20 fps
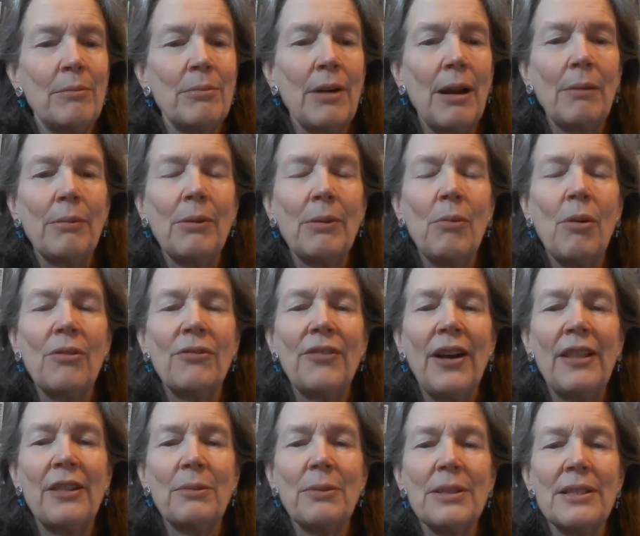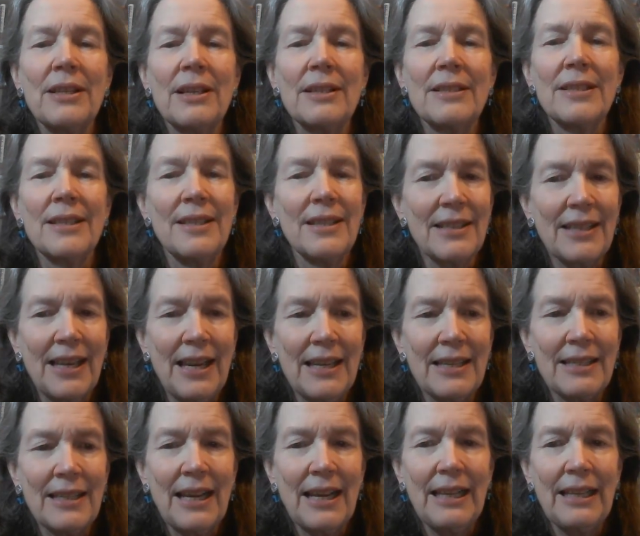Probably won't find the results in this
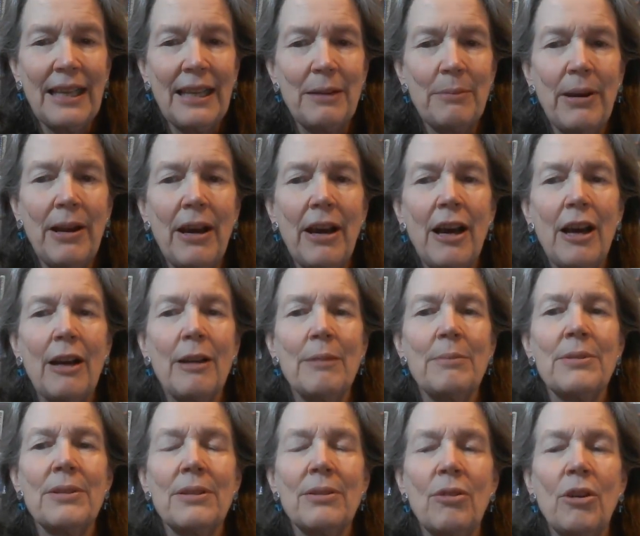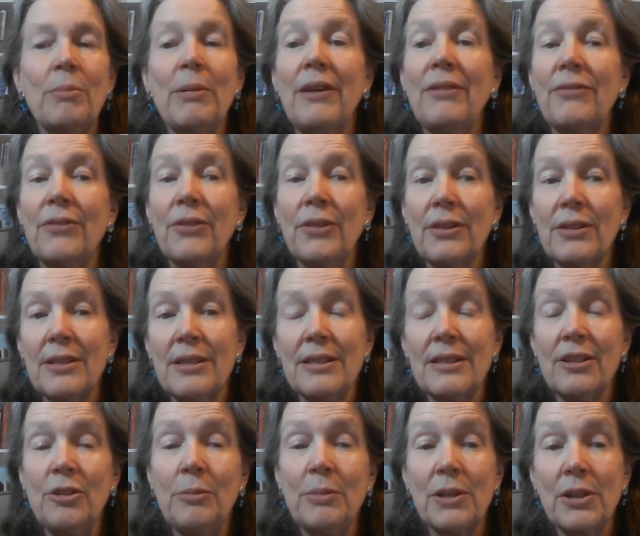case highlighted by Hobbs or by Ferguson's
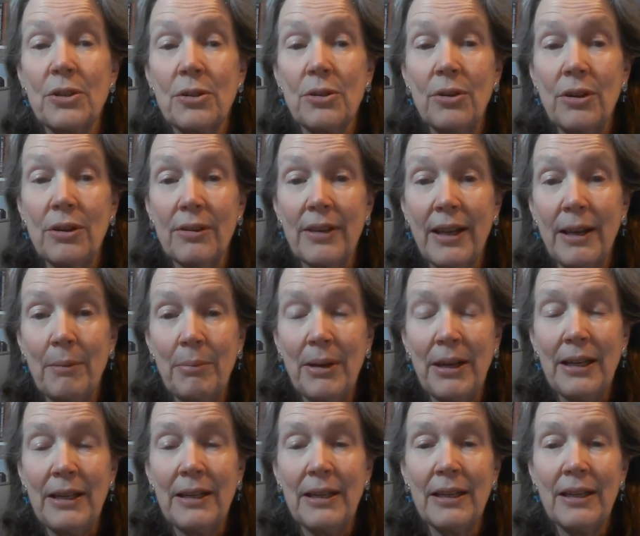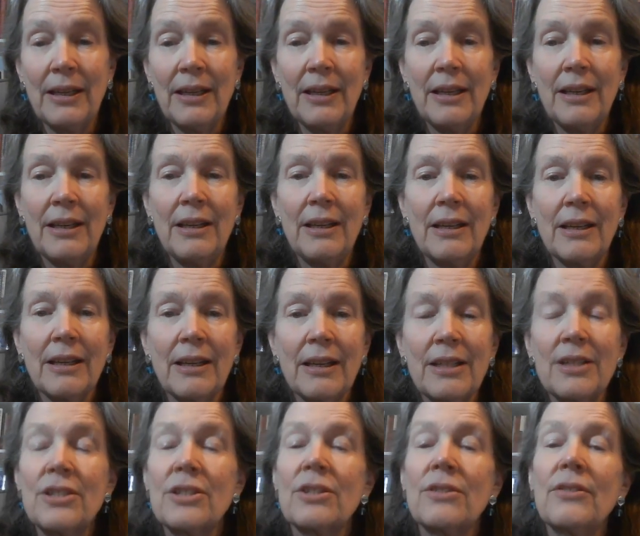gubernatorial campaign.
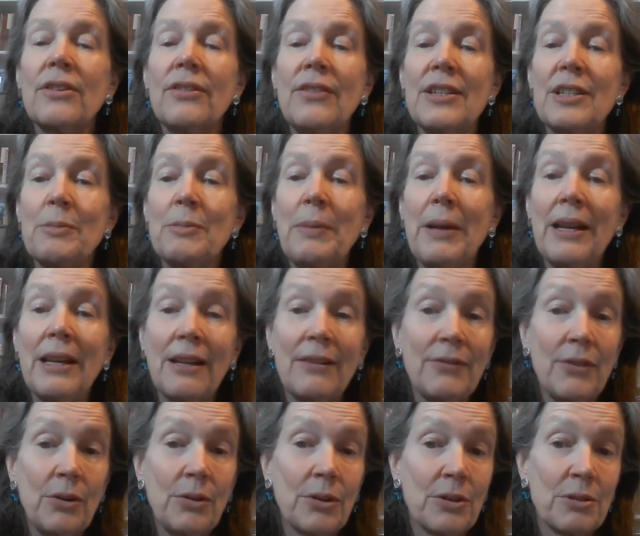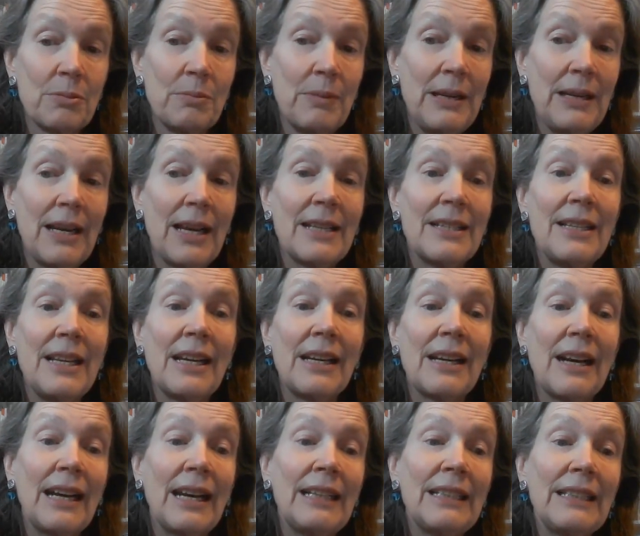Conservative Hispanic voters may not take
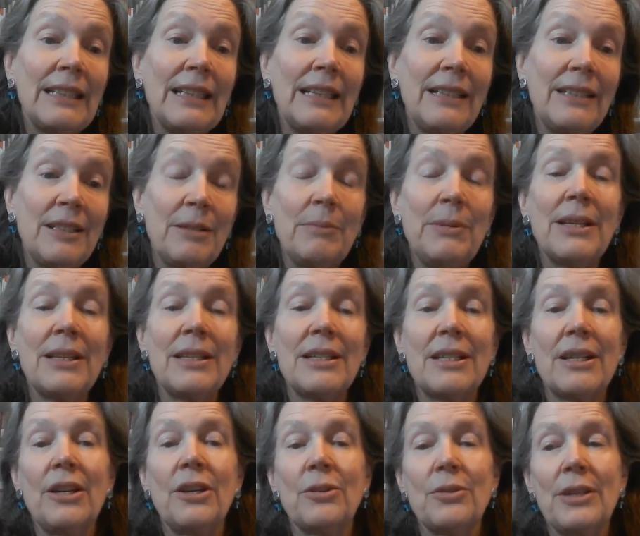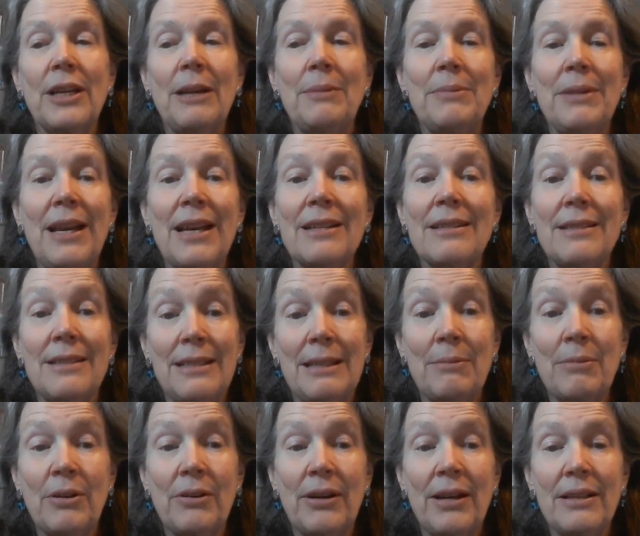kindly to being stereotyped as
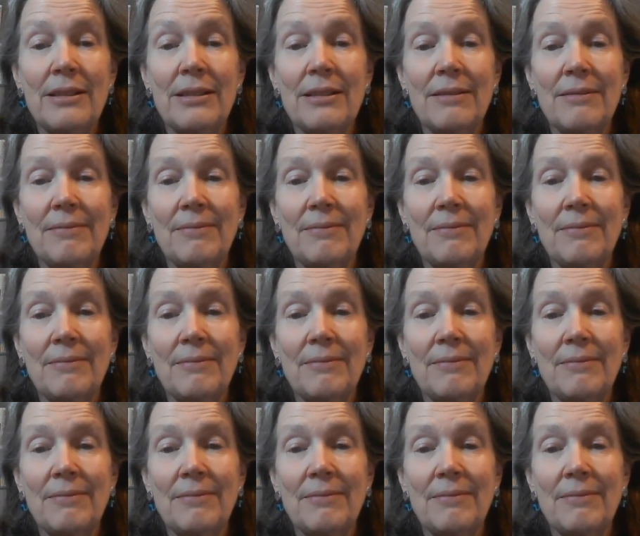Democrats.